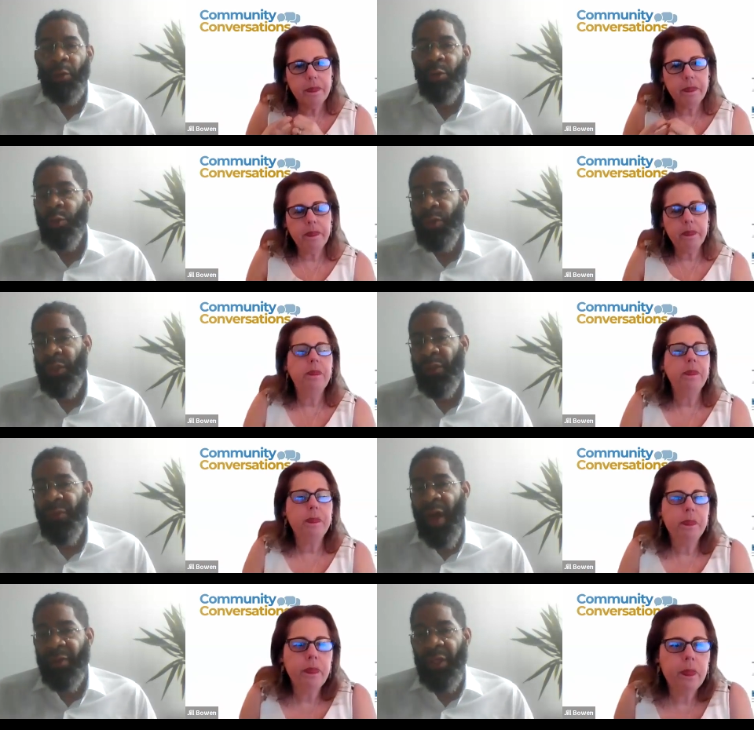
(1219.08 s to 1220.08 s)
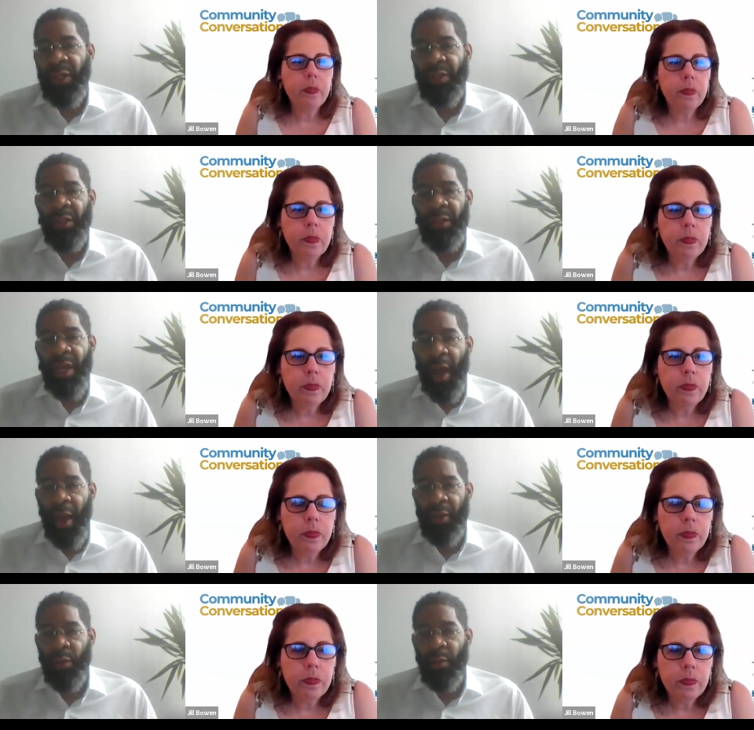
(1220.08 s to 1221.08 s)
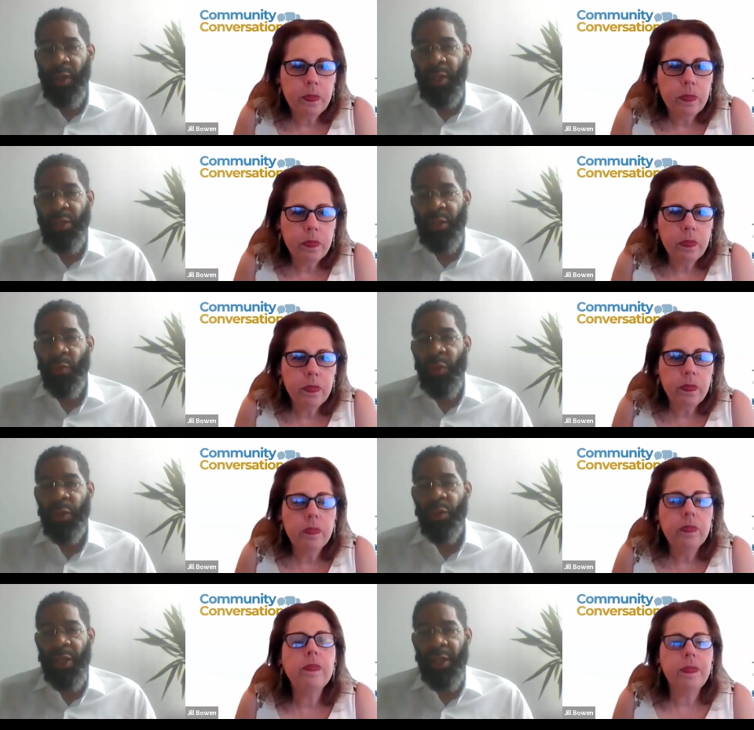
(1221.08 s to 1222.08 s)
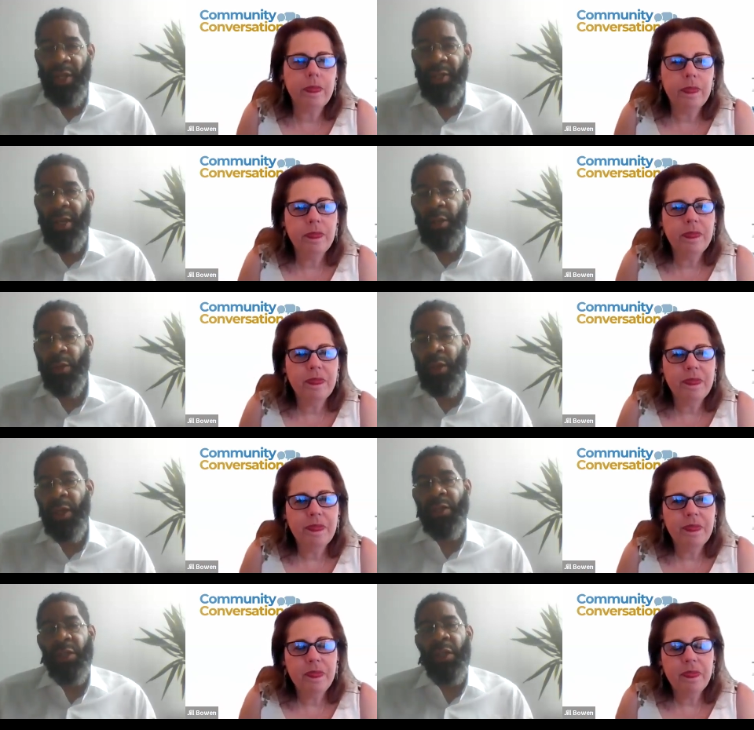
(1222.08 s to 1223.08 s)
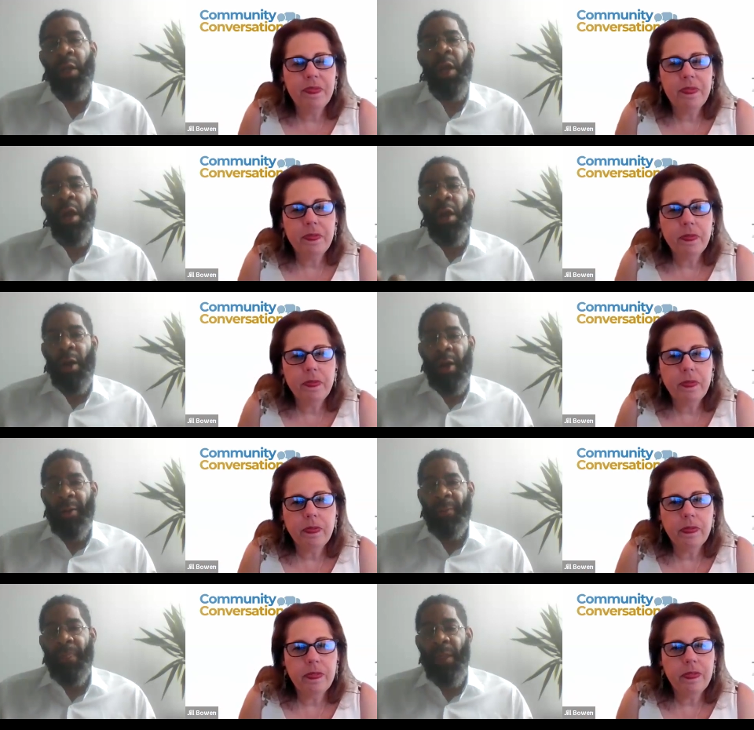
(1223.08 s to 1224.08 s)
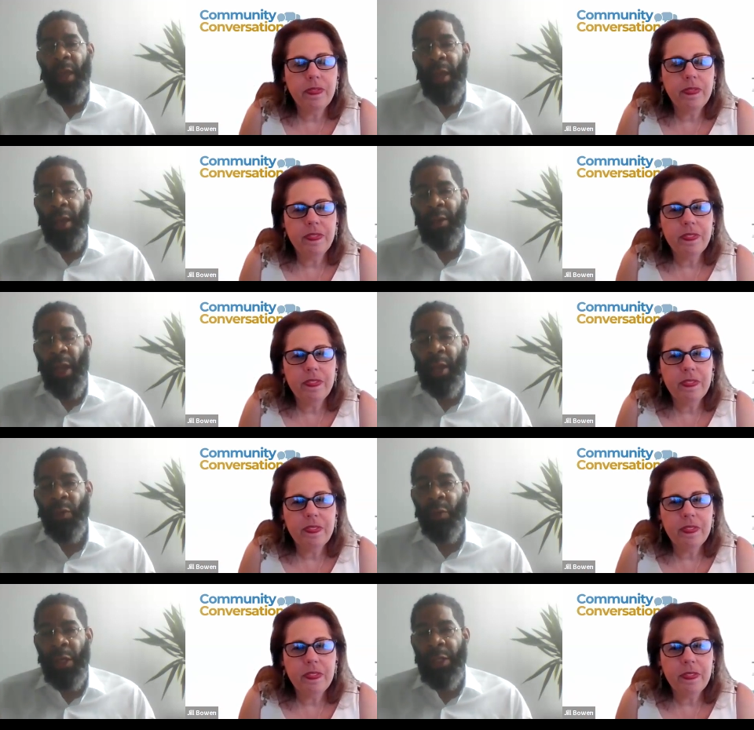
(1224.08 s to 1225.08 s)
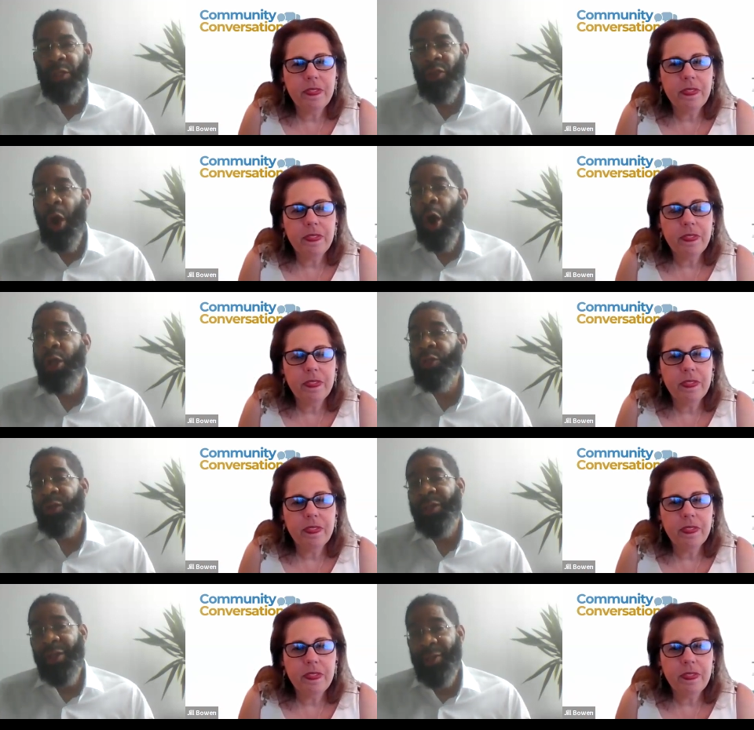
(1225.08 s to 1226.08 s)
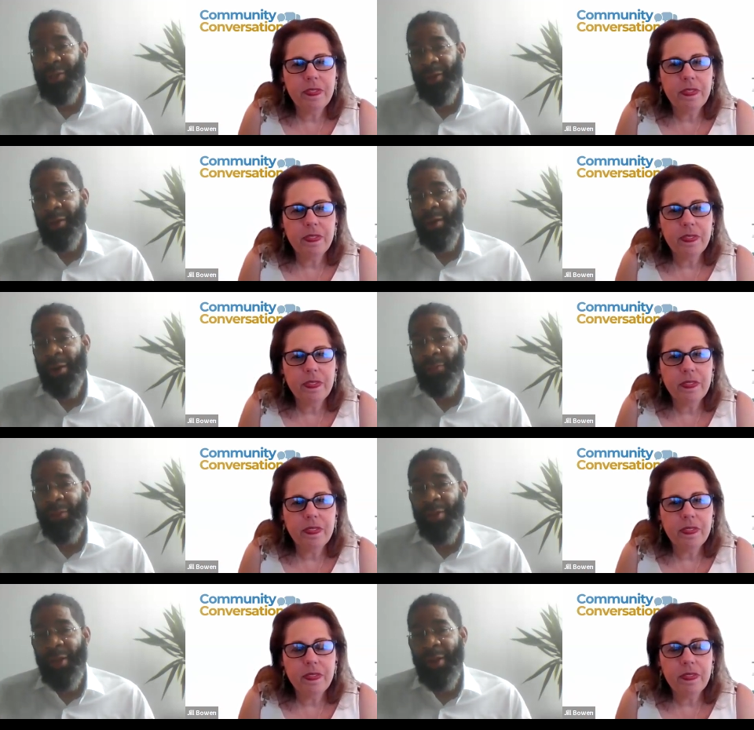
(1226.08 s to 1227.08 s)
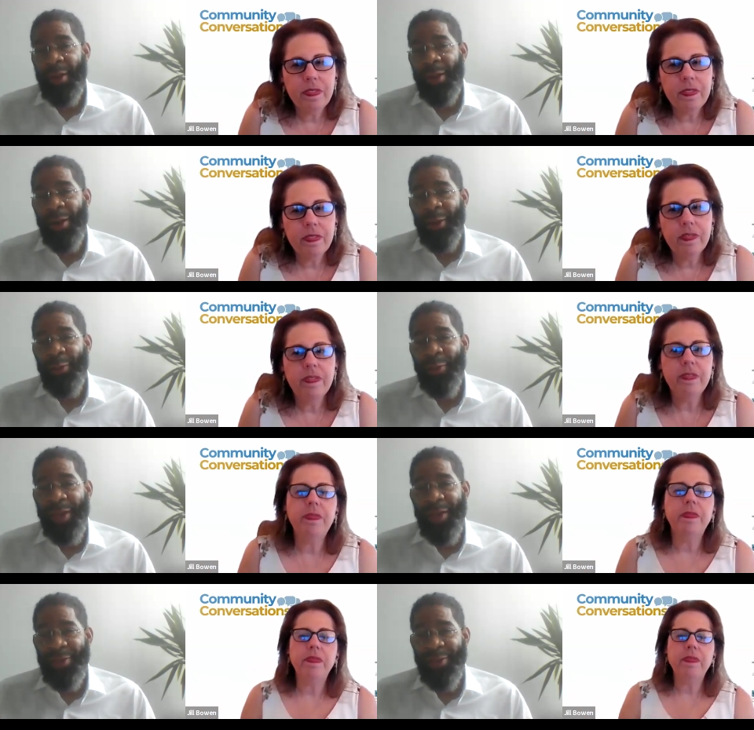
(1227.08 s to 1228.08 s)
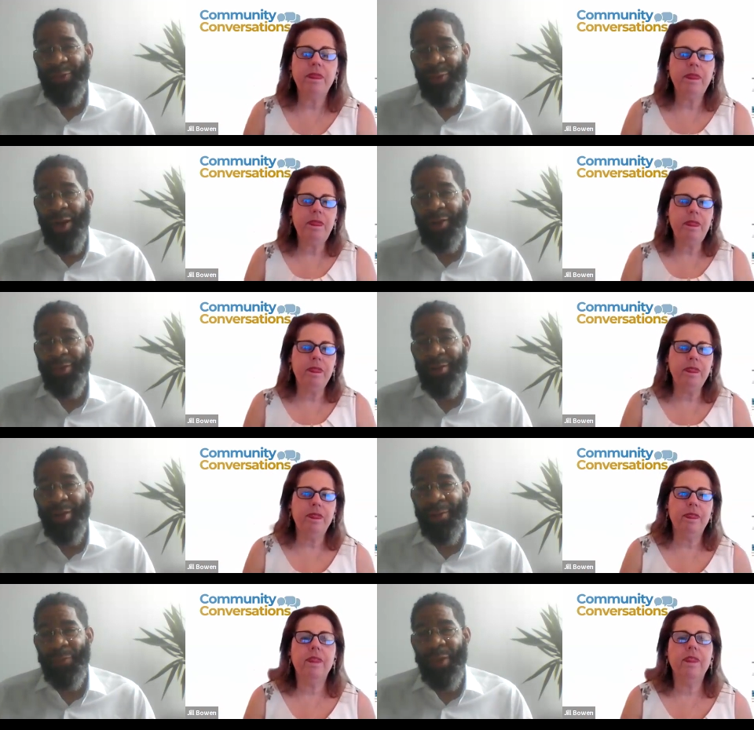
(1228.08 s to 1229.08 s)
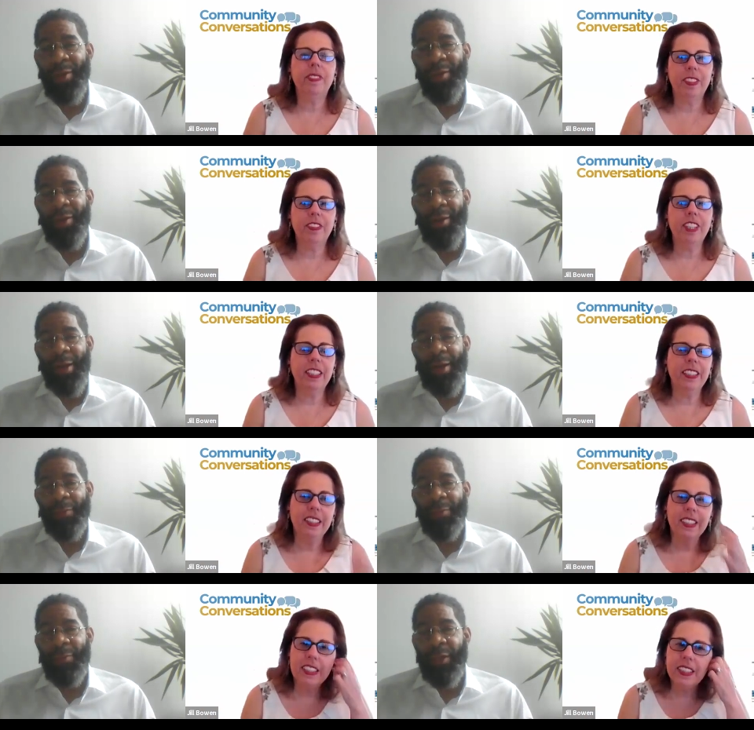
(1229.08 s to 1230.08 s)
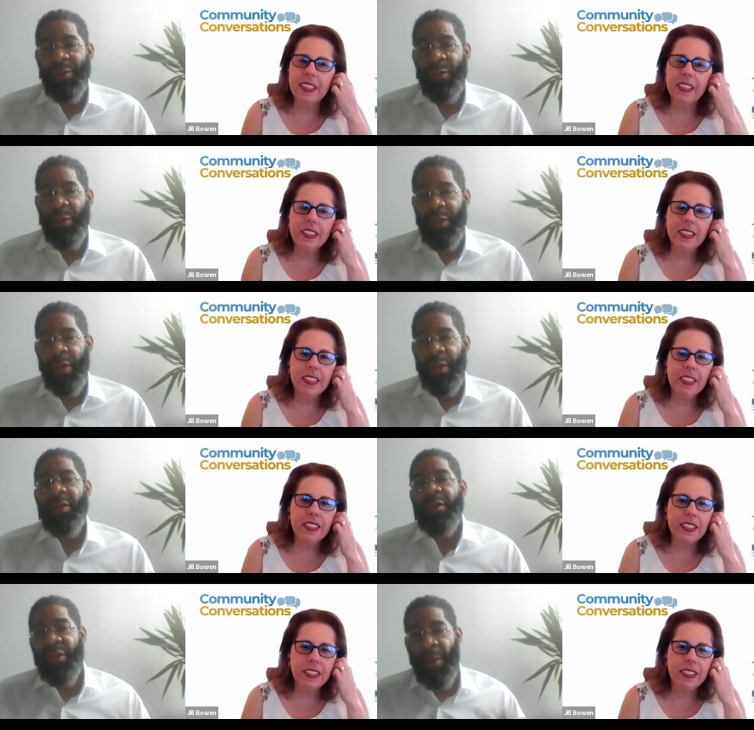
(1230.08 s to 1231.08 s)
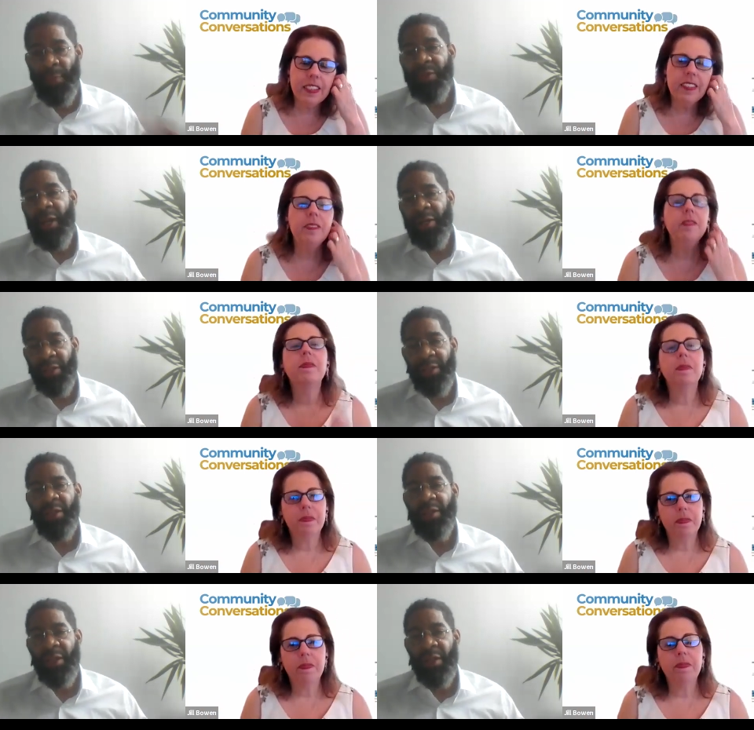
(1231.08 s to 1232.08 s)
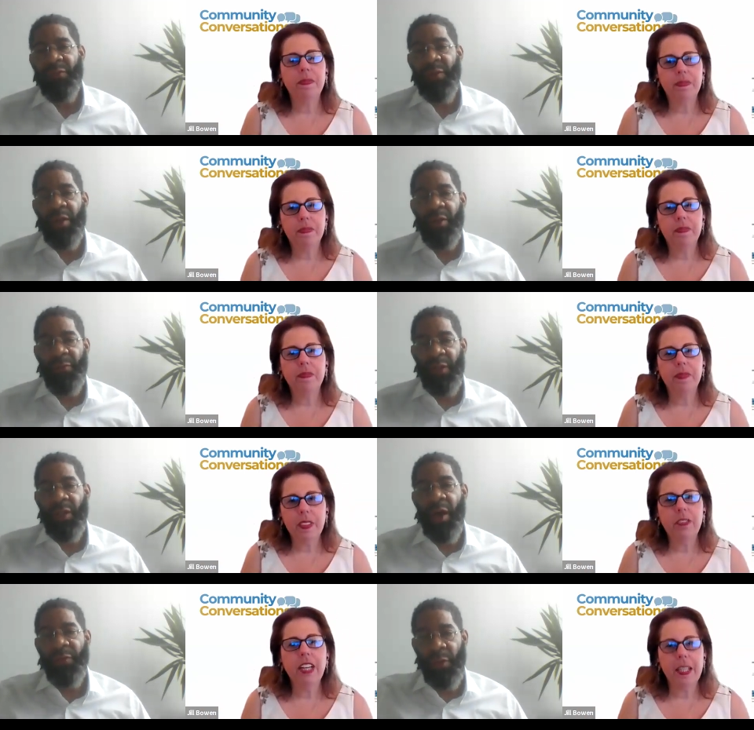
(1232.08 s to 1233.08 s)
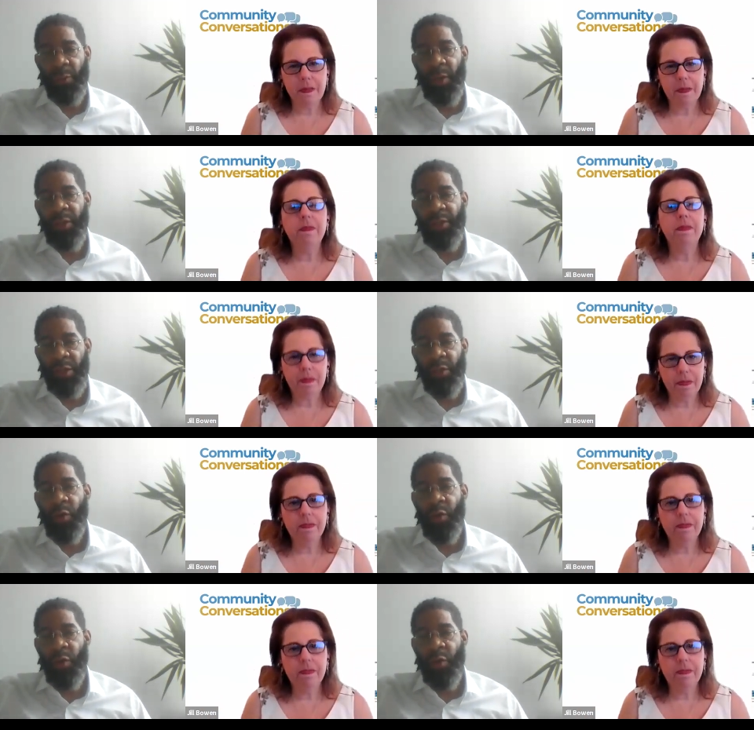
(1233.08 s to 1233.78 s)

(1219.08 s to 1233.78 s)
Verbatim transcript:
Speaker 1: our 265 East Lehigh location. We're looking at that location. Um, and, and, and these are all strategic um, uh, uh, locations for us um, right. Um, because they're in separate sections of the city of Philadelphia. Right. One is